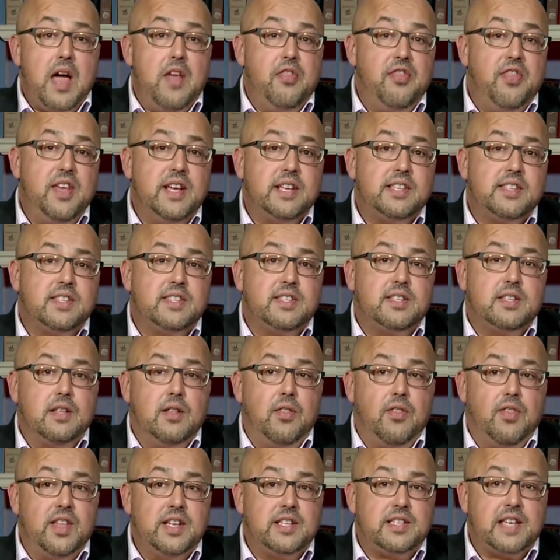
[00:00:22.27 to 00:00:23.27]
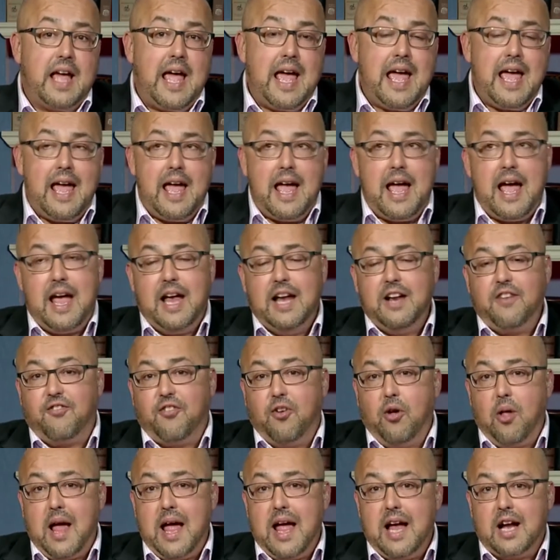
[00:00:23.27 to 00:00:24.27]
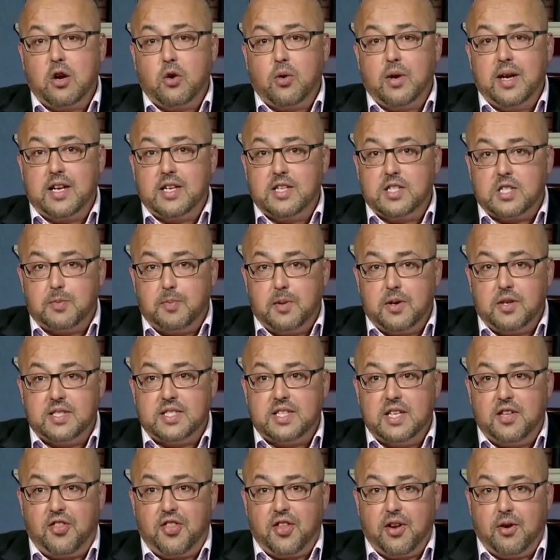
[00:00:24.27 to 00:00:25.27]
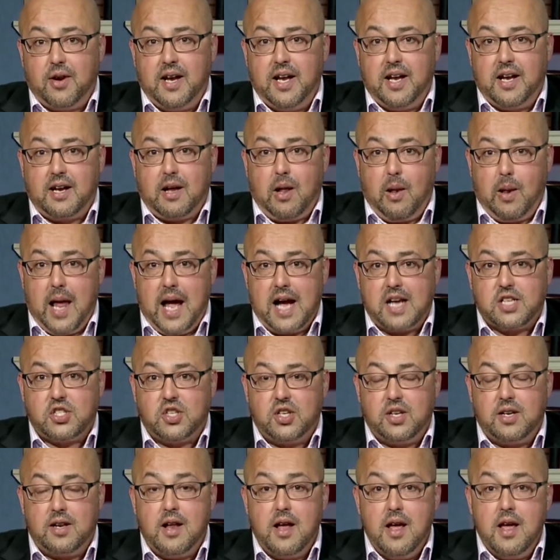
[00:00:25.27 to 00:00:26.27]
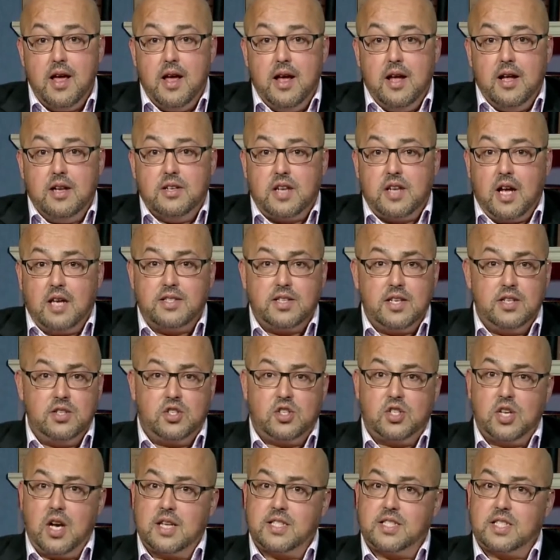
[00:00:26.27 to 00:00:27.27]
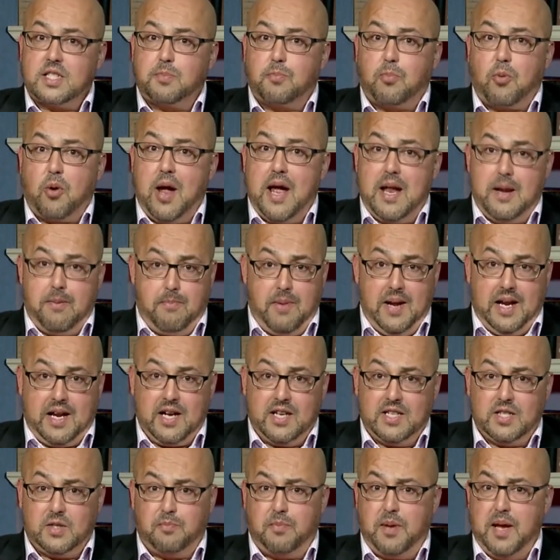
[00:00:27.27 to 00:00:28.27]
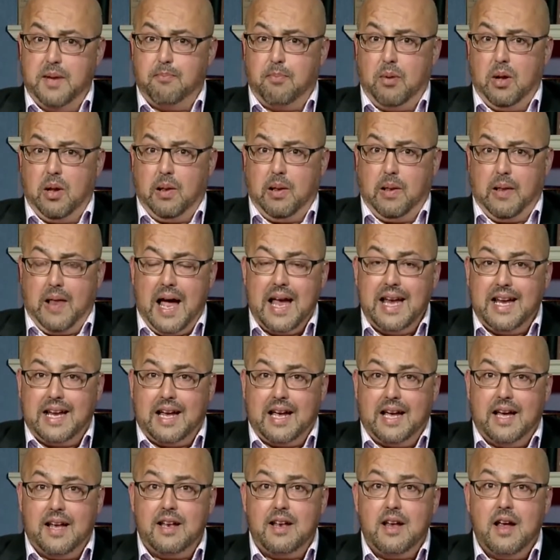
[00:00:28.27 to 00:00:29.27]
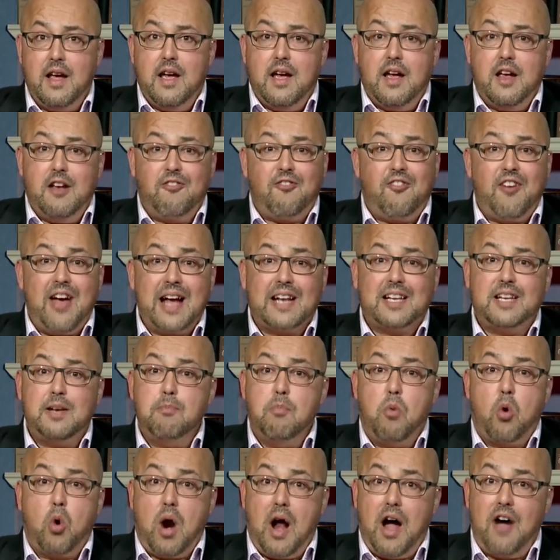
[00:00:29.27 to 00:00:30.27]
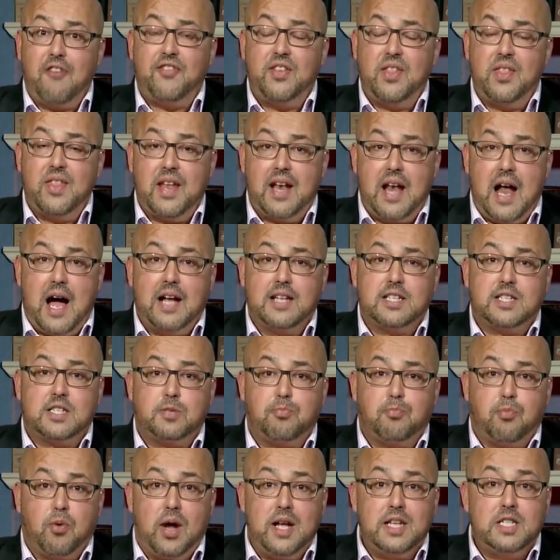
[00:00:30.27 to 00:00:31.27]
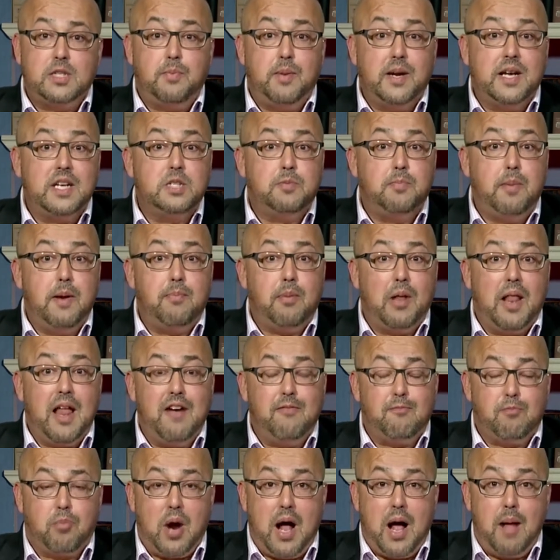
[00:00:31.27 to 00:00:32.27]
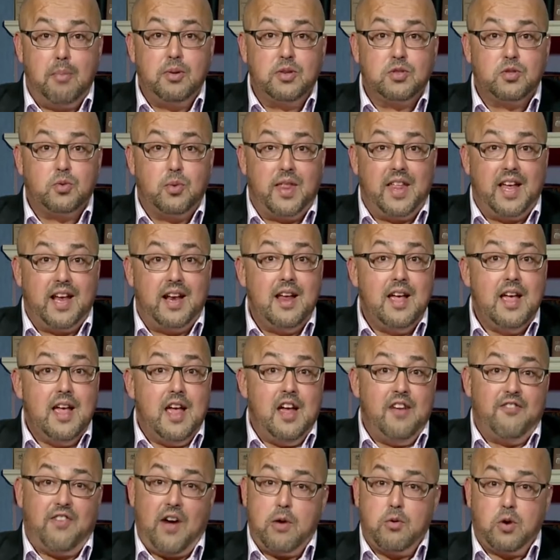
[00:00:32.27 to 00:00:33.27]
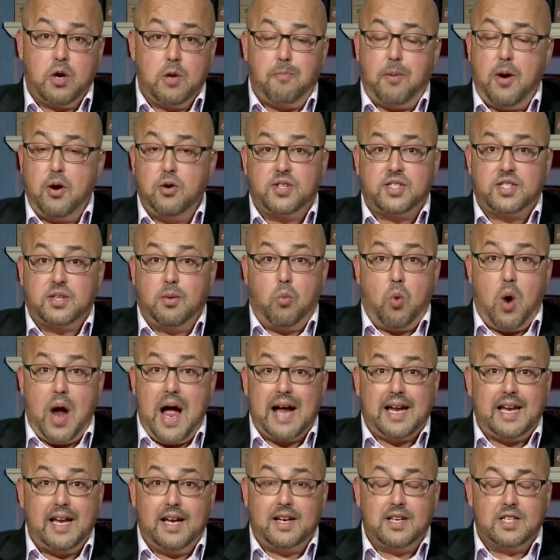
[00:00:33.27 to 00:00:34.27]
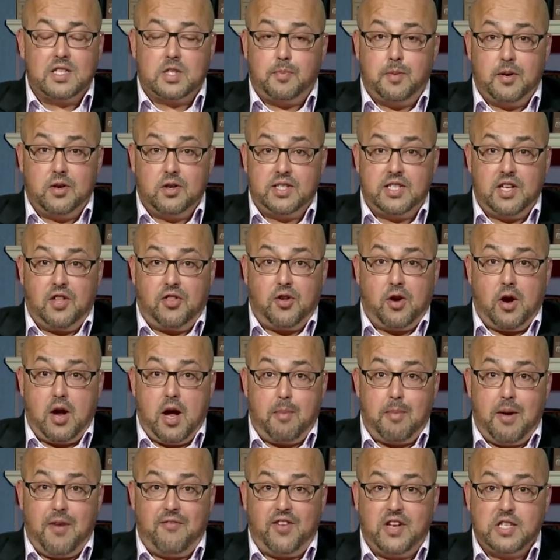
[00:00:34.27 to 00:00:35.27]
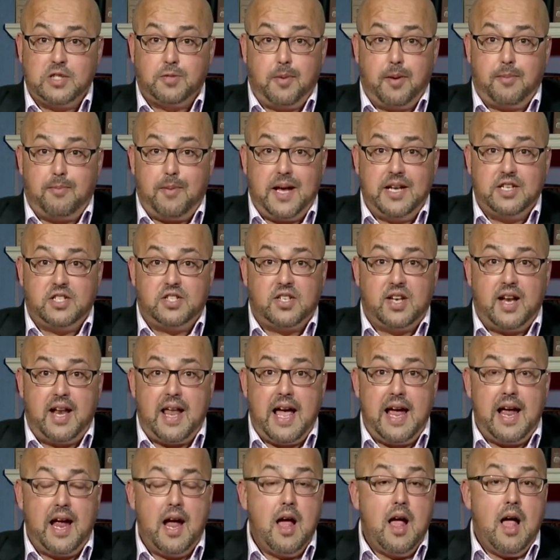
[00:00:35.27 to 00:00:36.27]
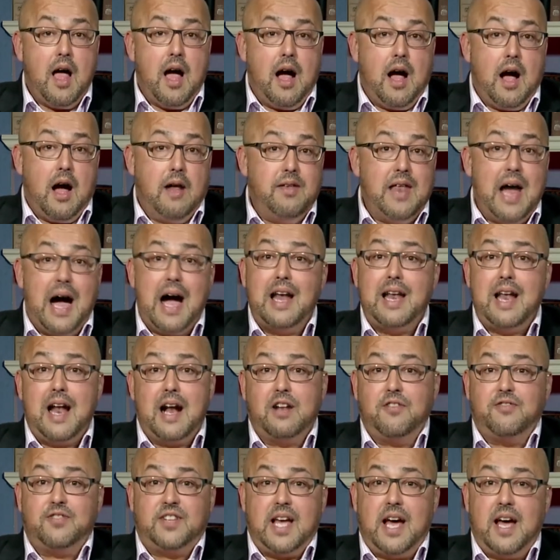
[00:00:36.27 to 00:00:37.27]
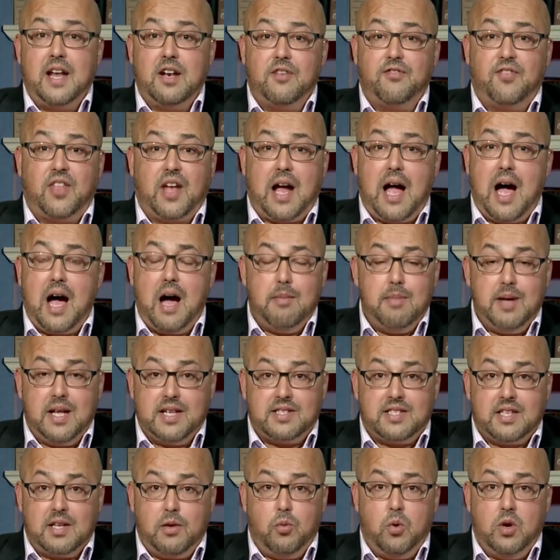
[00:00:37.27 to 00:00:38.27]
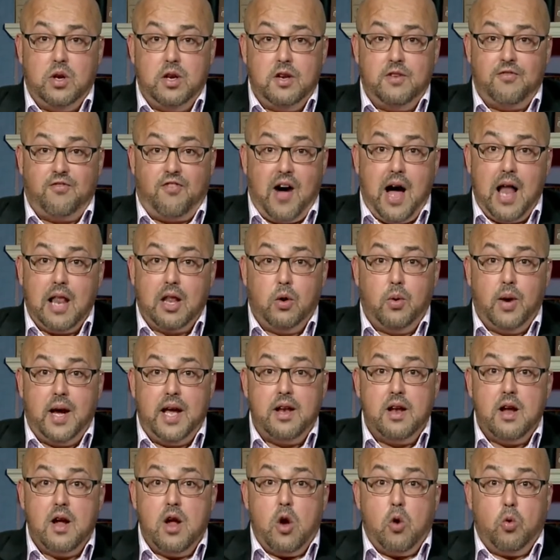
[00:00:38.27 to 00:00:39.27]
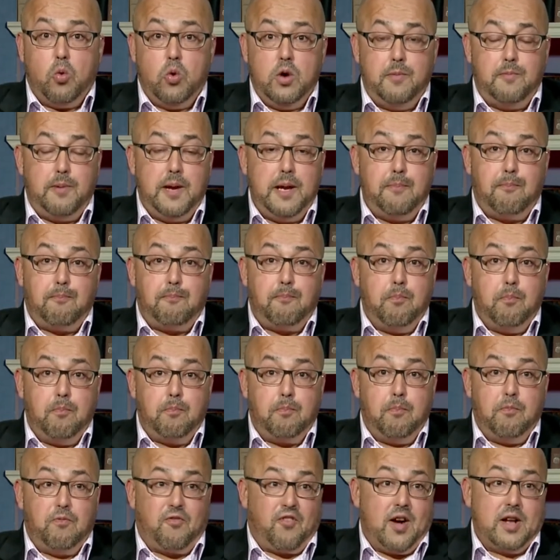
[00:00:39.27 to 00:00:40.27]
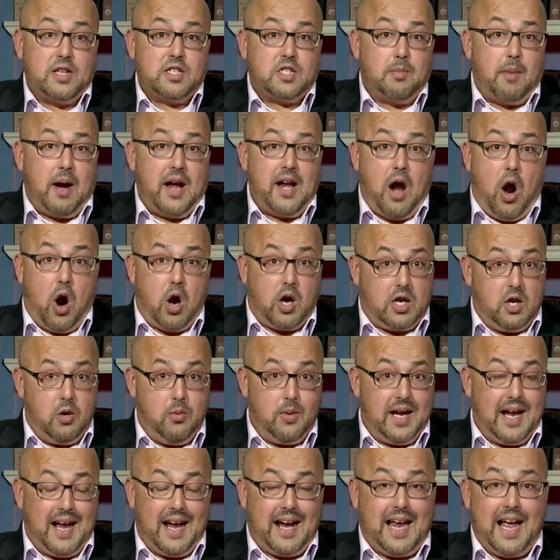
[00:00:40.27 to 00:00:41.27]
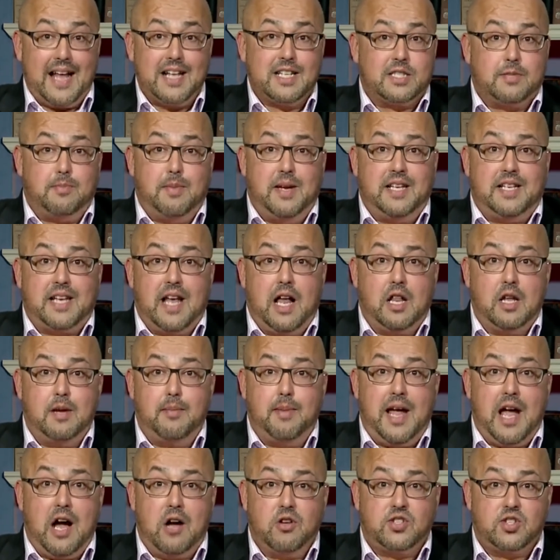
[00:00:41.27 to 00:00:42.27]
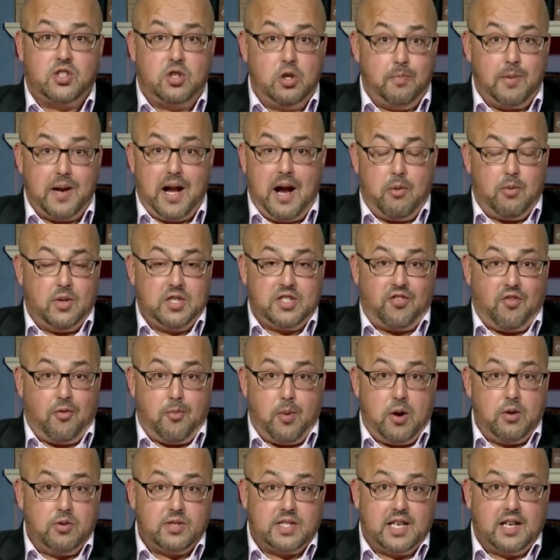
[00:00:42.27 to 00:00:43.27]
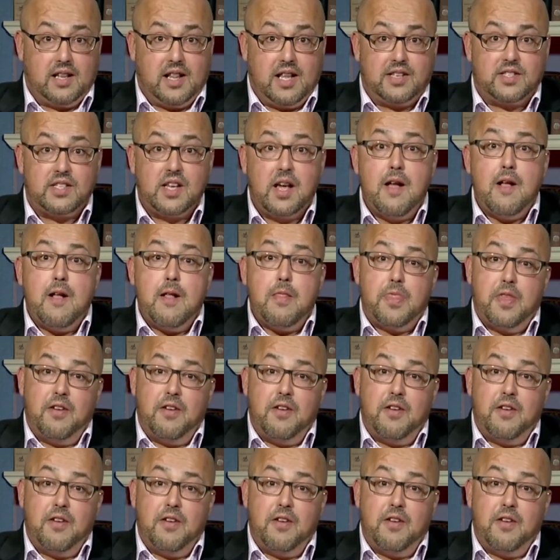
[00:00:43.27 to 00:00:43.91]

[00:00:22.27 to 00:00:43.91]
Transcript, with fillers: And this, this hateful, angry conspiracy theory collection doesn't just spread because people like it. In fact, it more often than not spreads because people have problems with it. If I were to post some wacky conspiracy theory on my Facebook page today, nine out of 10 of the comments that would follow it would be friends of mine arguing against me, telling me how stupid I was for posting this.